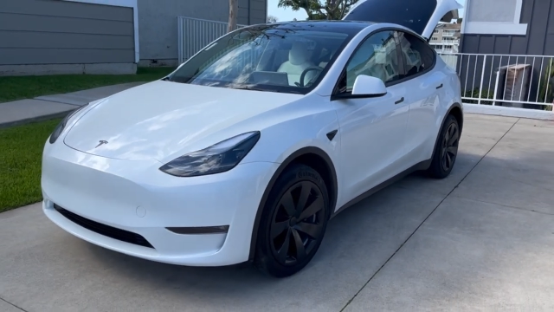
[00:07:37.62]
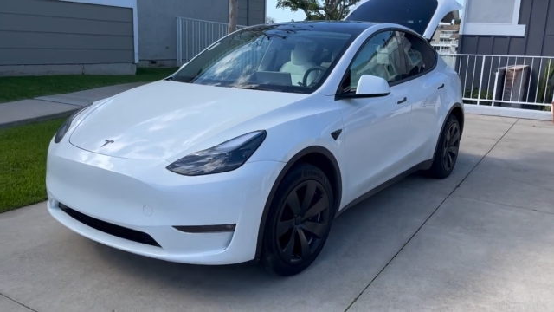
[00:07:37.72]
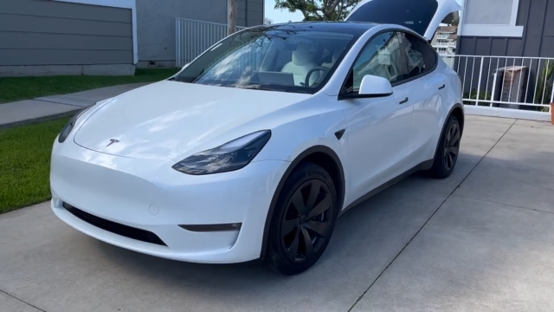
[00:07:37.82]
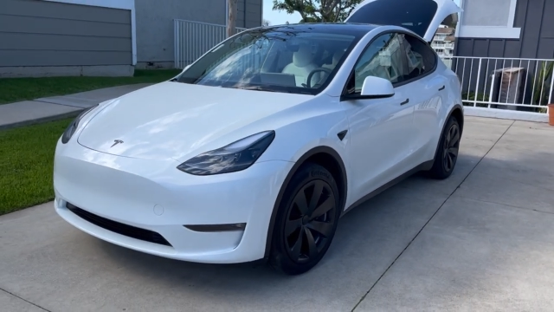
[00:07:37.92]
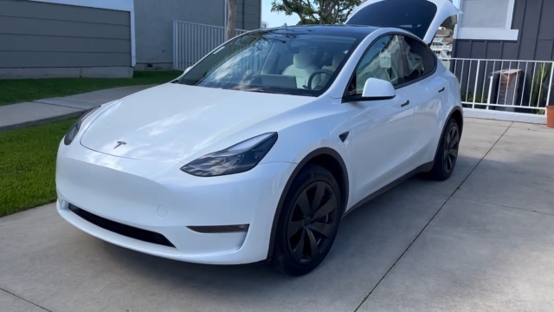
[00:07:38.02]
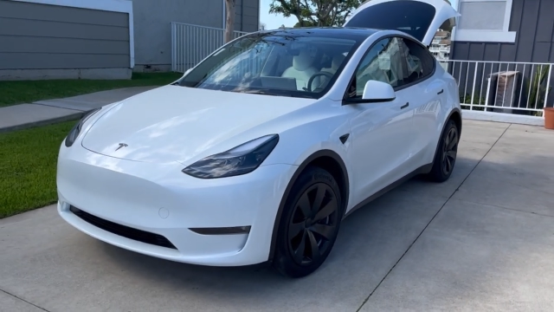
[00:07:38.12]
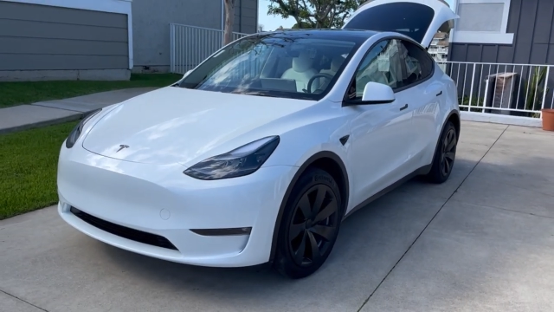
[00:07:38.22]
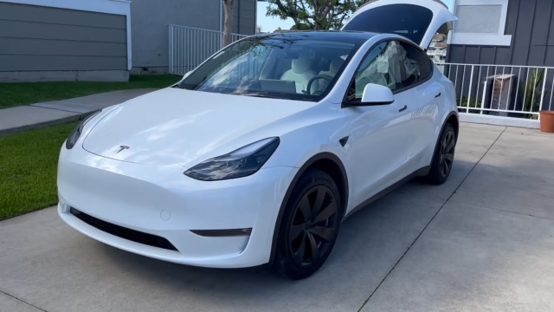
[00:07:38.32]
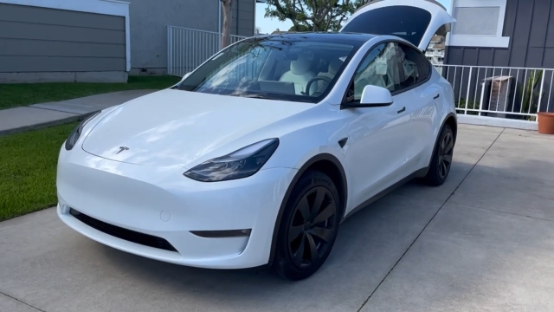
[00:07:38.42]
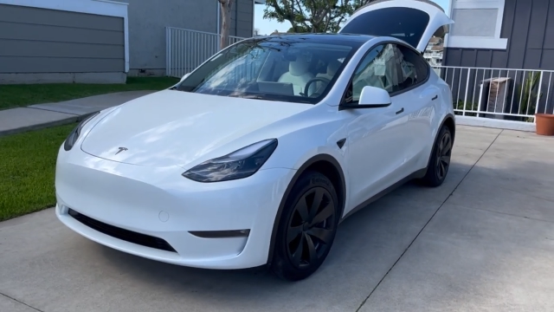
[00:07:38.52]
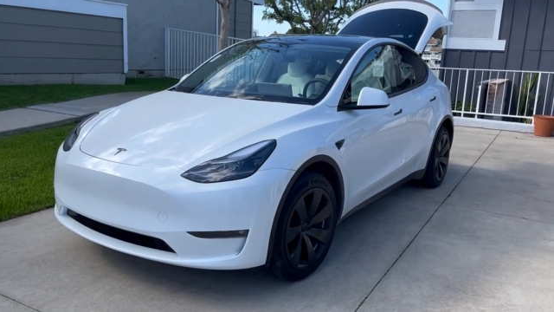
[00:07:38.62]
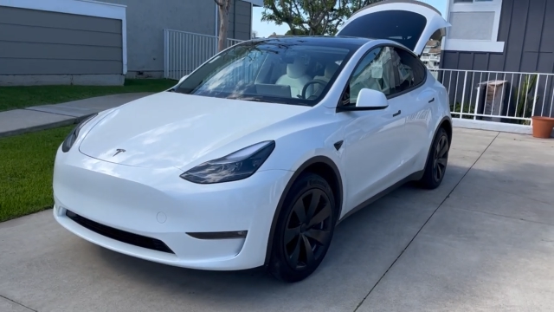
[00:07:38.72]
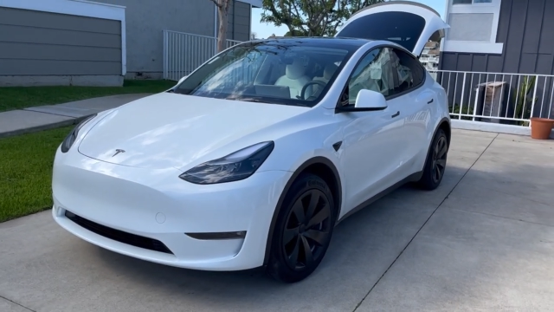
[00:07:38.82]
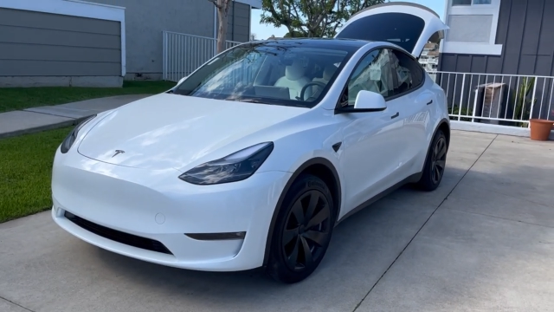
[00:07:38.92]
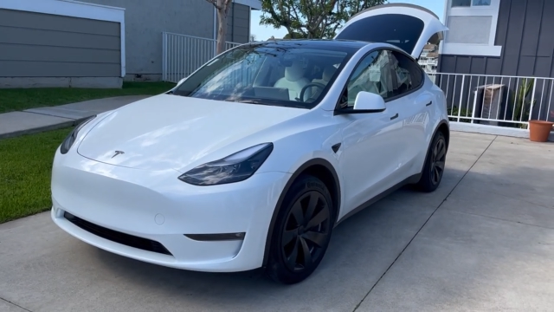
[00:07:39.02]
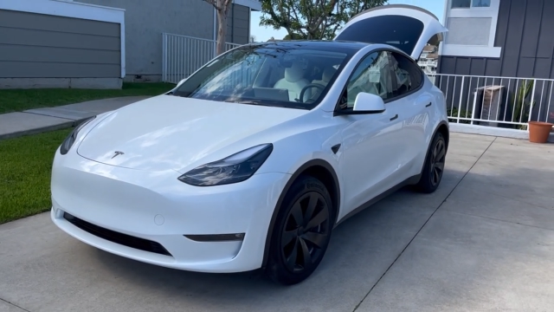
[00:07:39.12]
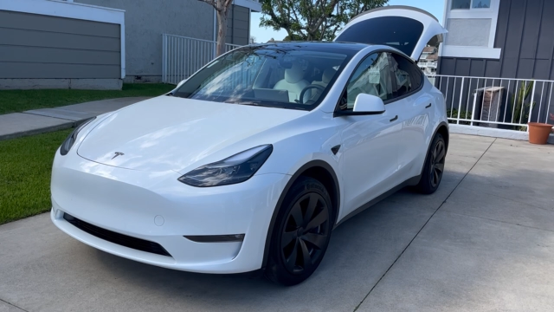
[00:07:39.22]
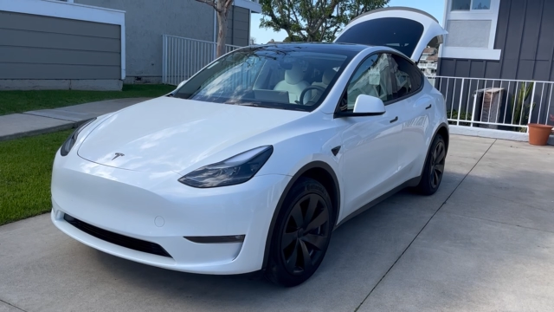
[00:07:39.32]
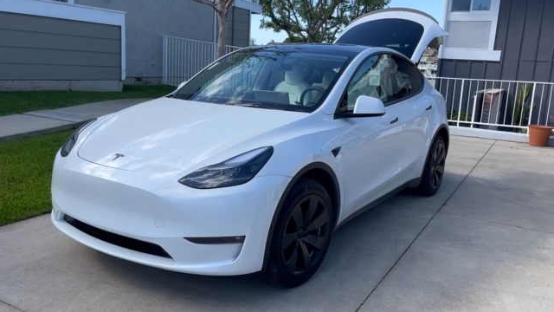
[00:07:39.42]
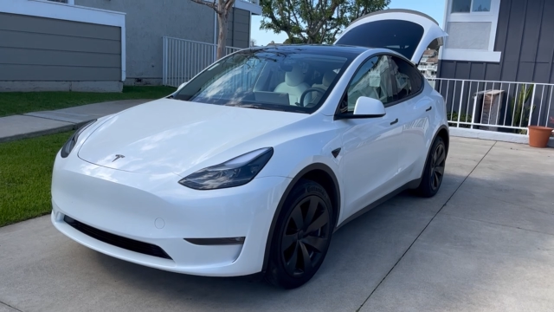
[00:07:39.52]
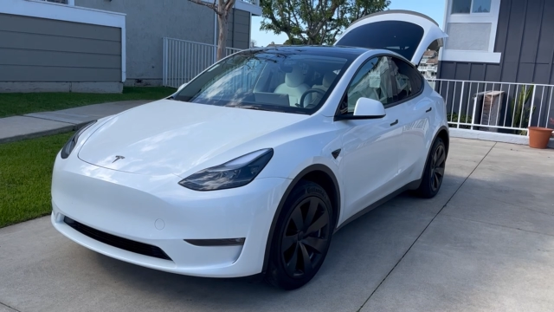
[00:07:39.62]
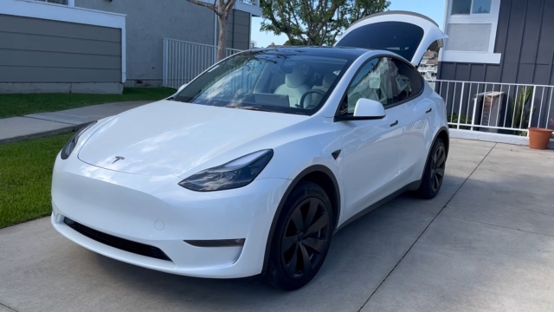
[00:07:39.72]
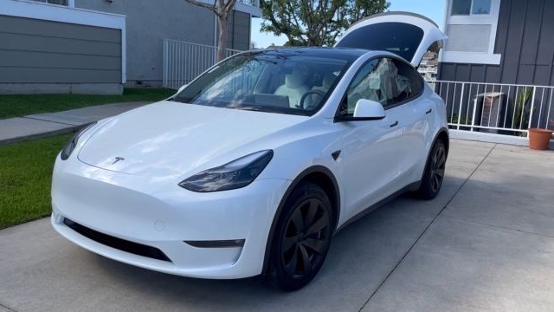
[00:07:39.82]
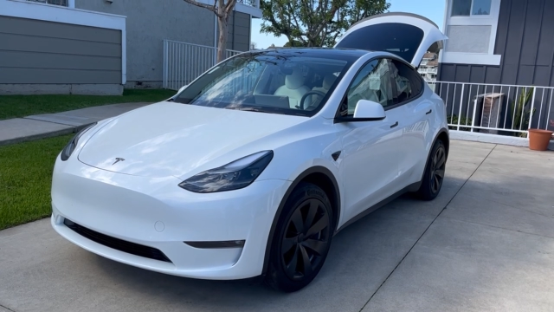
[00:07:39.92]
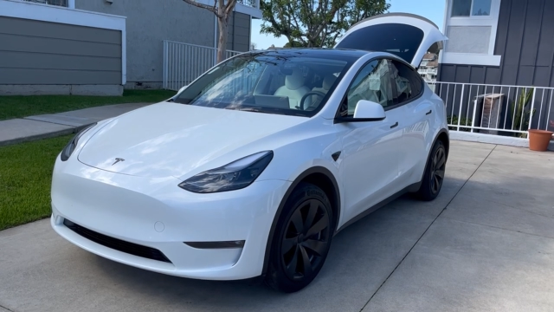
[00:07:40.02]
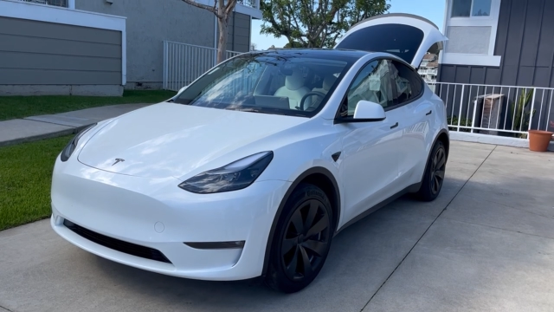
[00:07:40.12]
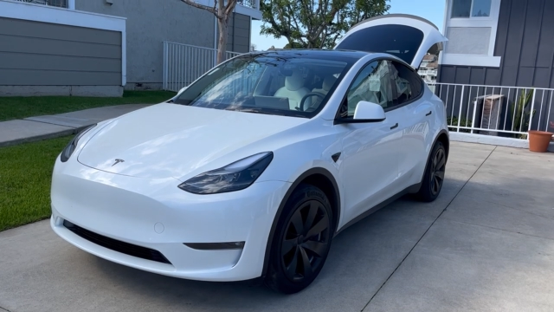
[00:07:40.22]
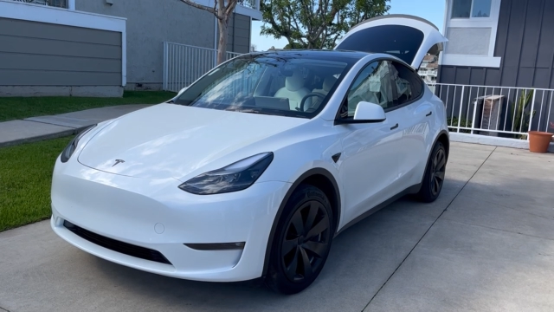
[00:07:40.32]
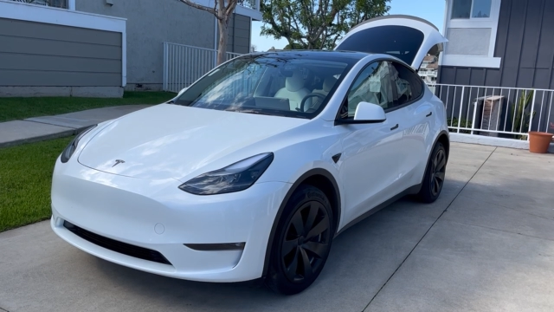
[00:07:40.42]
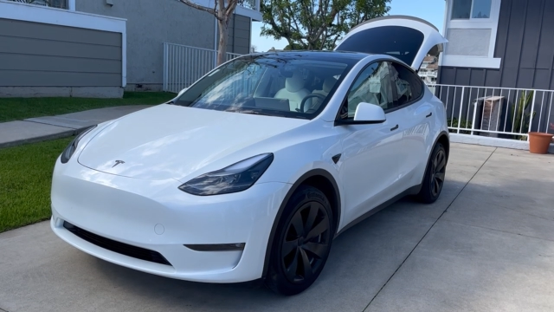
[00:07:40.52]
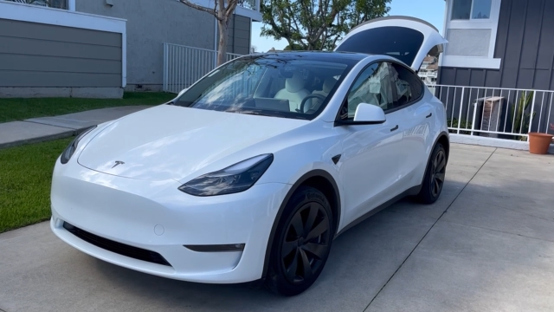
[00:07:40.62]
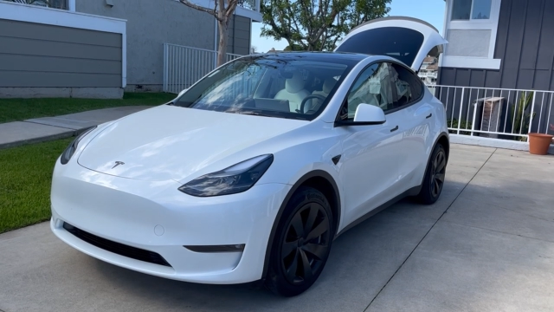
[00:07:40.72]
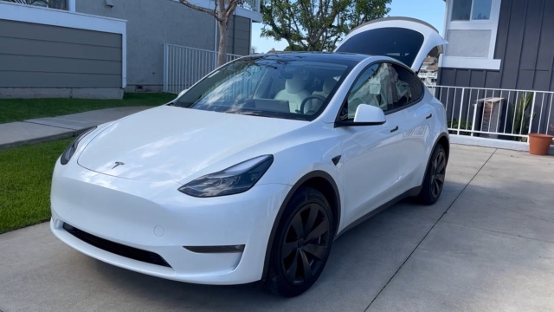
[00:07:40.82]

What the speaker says: [unreadable: no face in view]